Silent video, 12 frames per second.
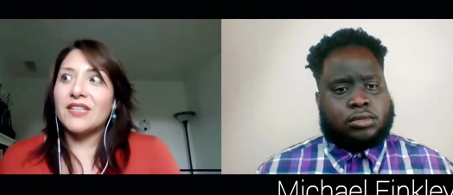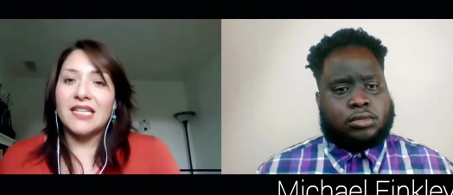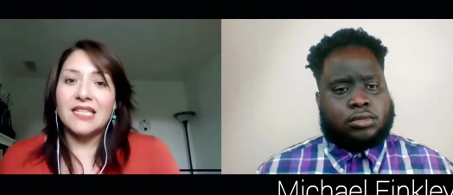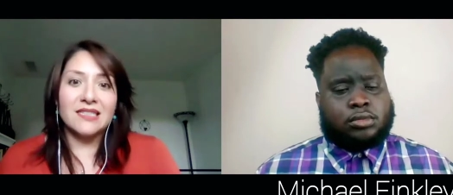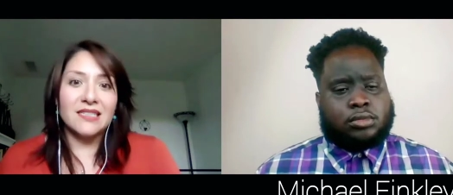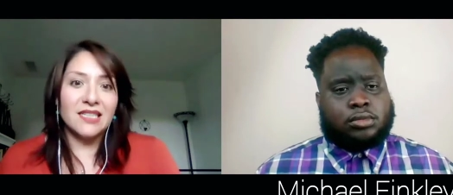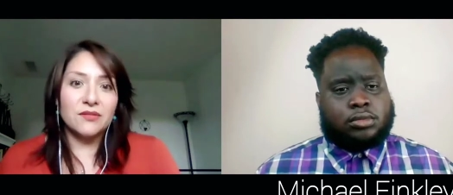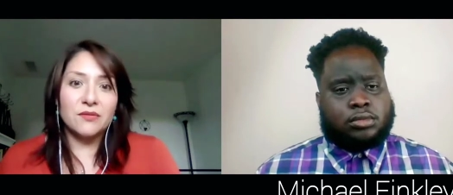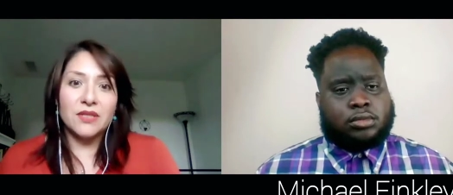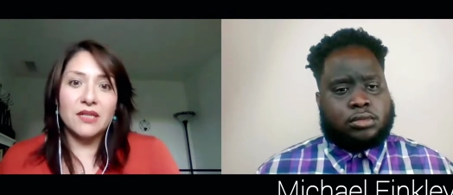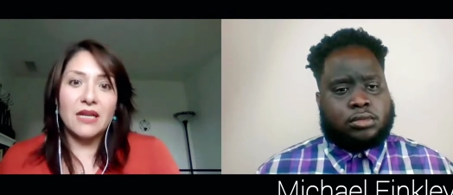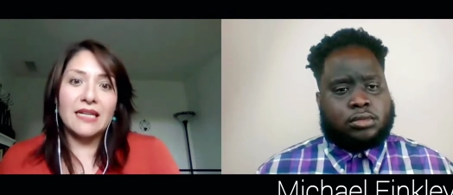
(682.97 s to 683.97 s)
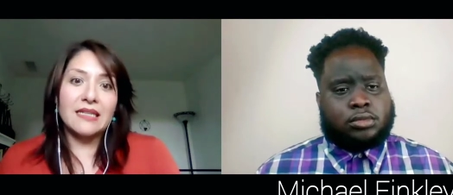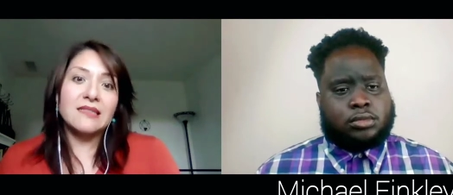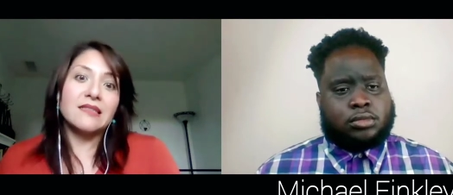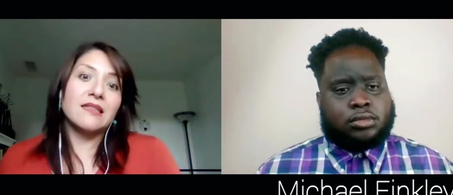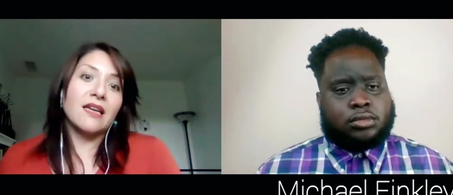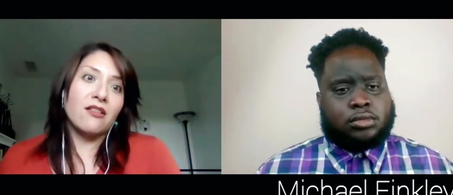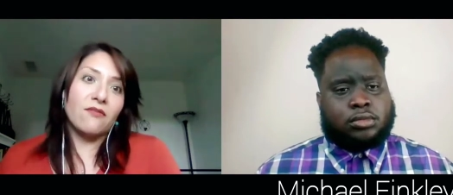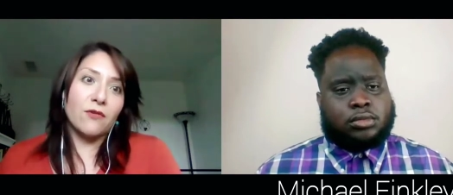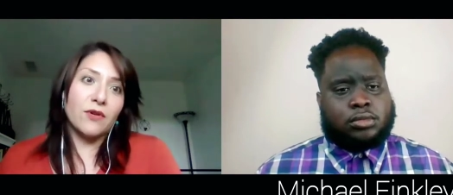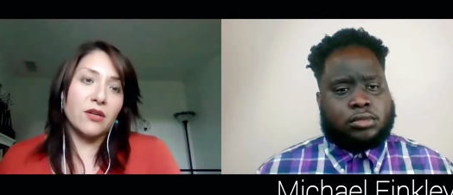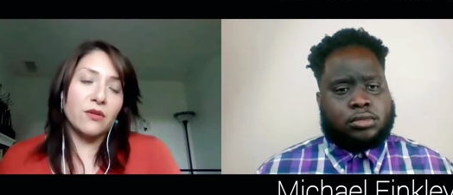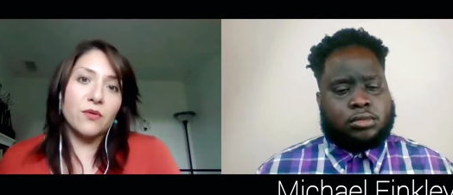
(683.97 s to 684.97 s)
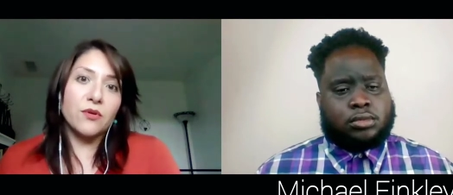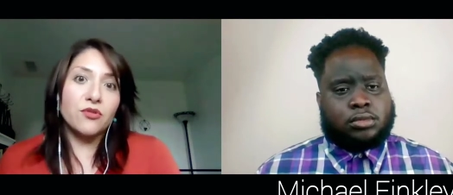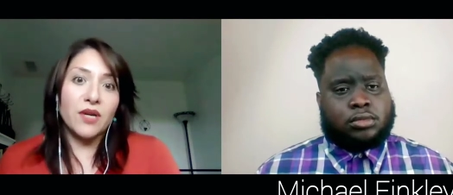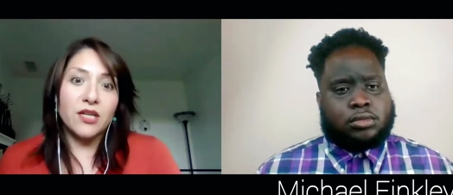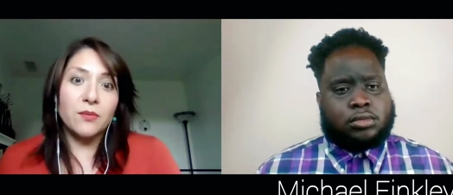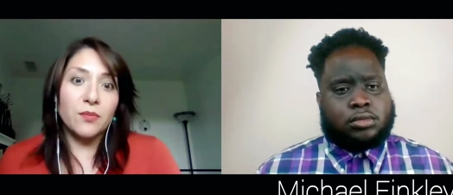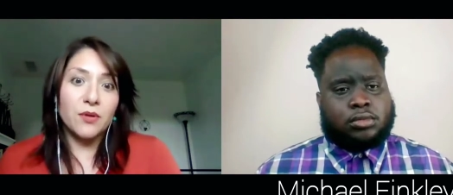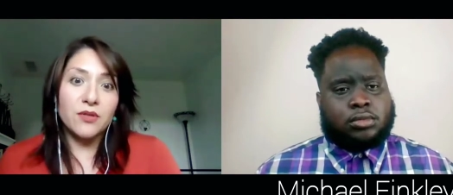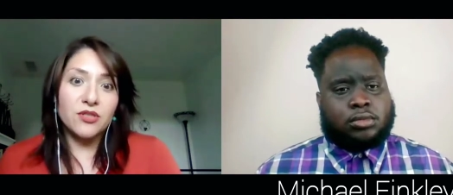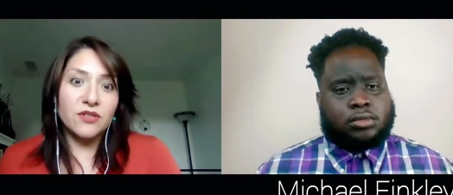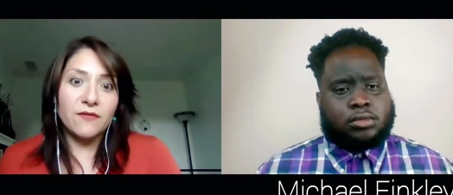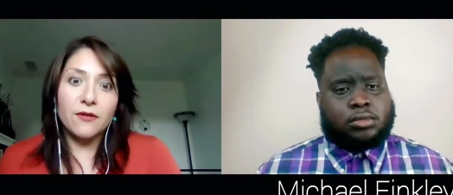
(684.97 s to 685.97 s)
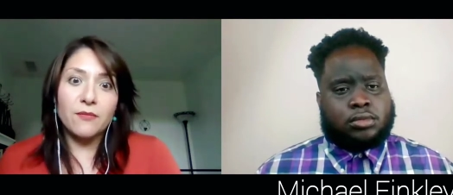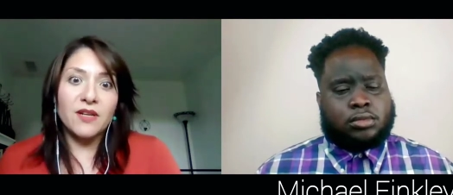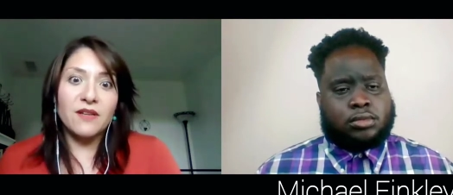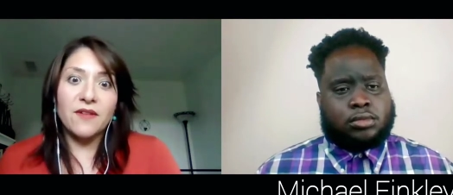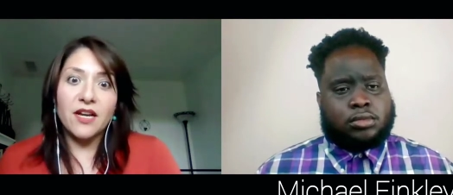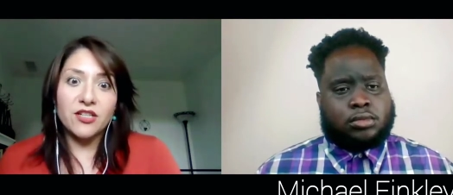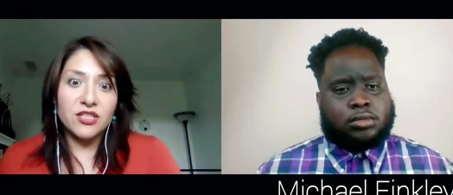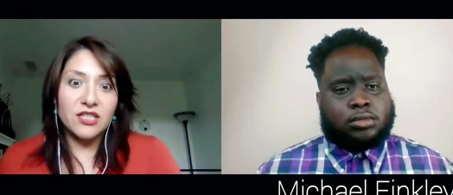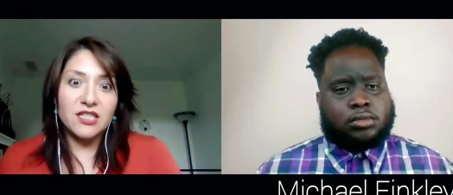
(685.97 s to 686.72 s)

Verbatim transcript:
Speaker 1: 96, when at least in California, I know we were trying to push affirmative action.